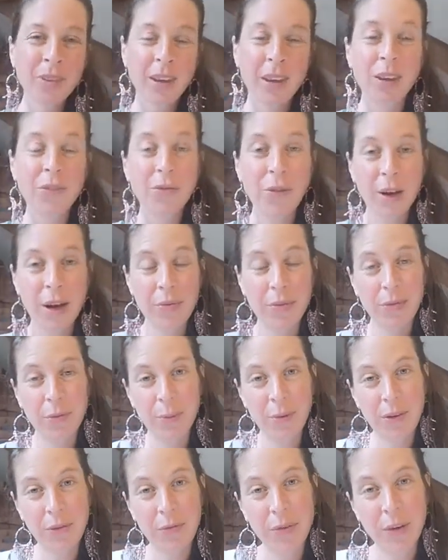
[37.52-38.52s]
if you have
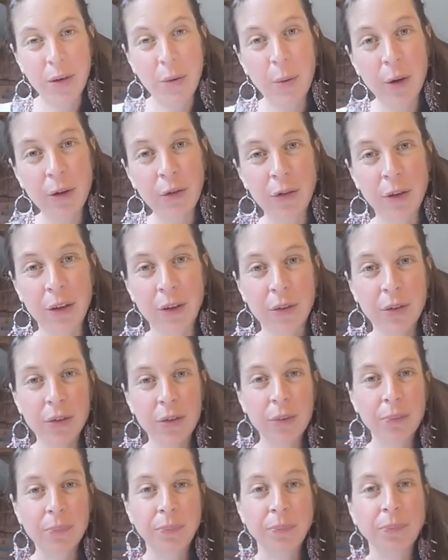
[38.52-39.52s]
specific
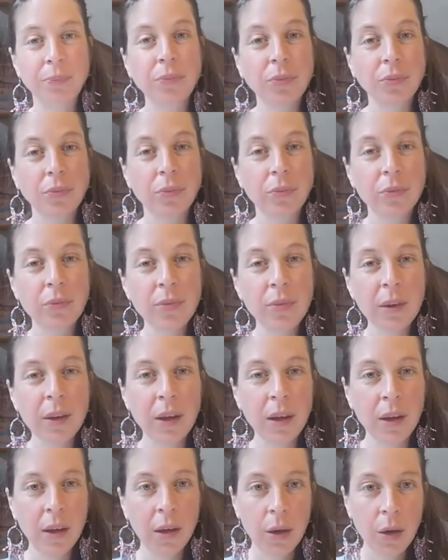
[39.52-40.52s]
questions,
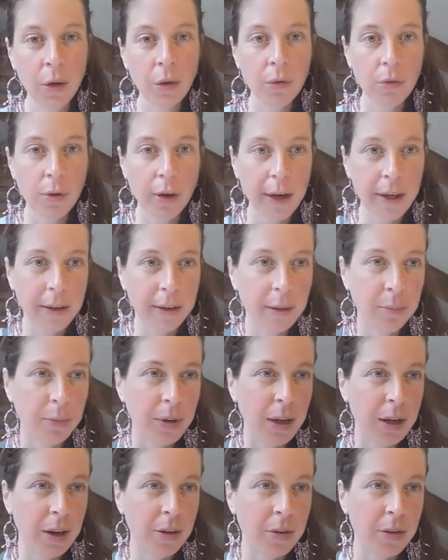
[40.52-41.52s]
write them
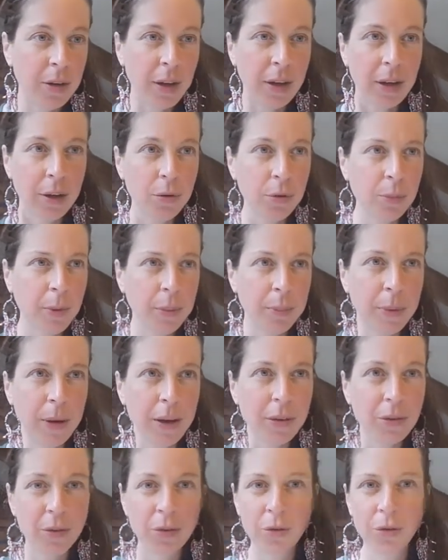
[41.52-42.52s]
down and I'll do my
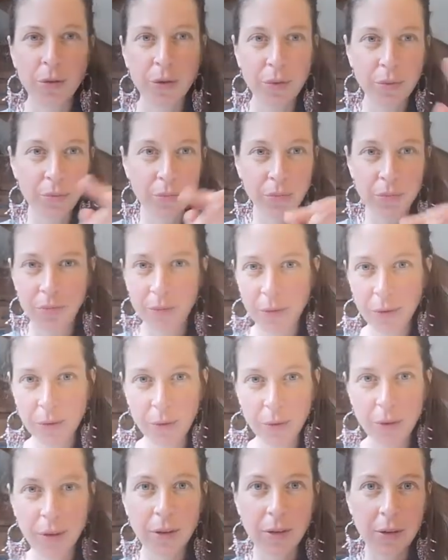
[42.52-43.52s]
best to
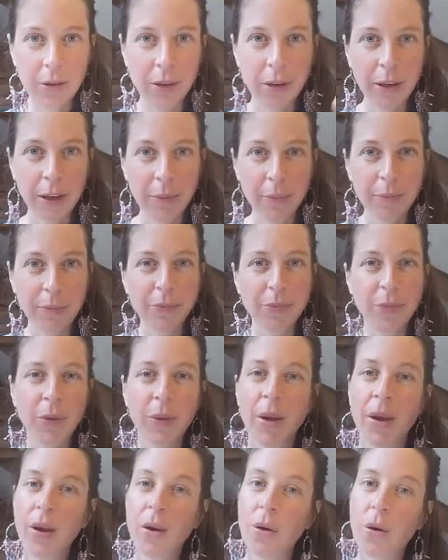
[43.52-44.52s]
see them.
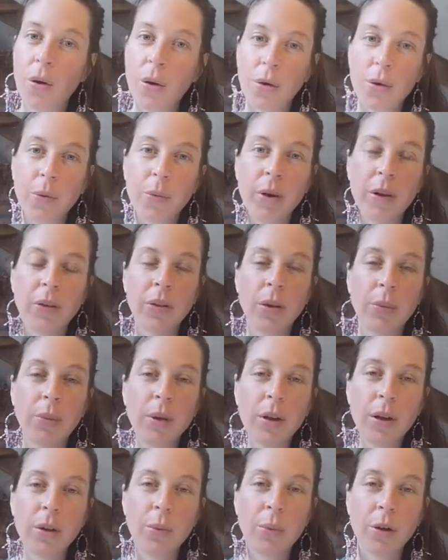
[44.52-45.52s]
Otherwise, I
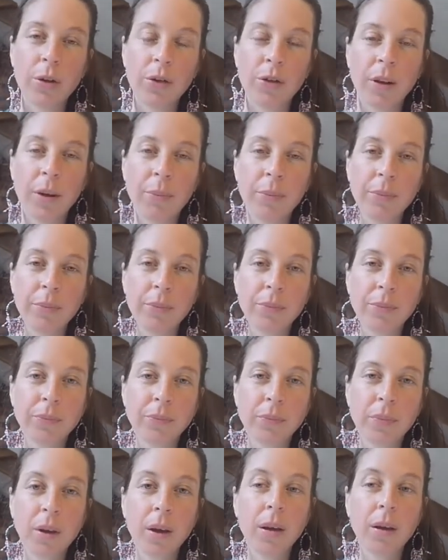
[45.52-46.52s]
will uh, watch them,
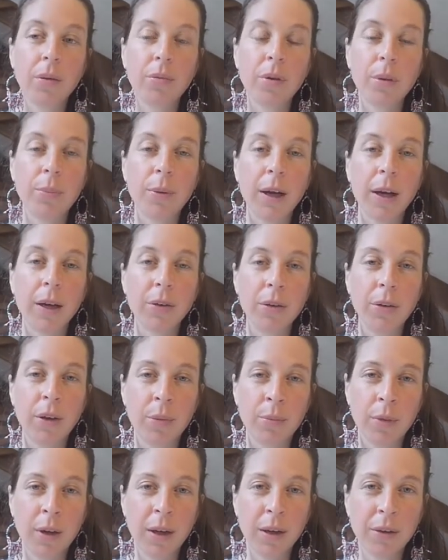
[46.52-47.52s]
uh, reply to
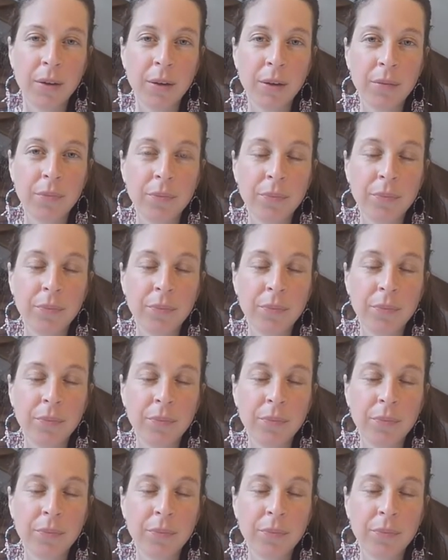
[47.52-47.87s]
them later.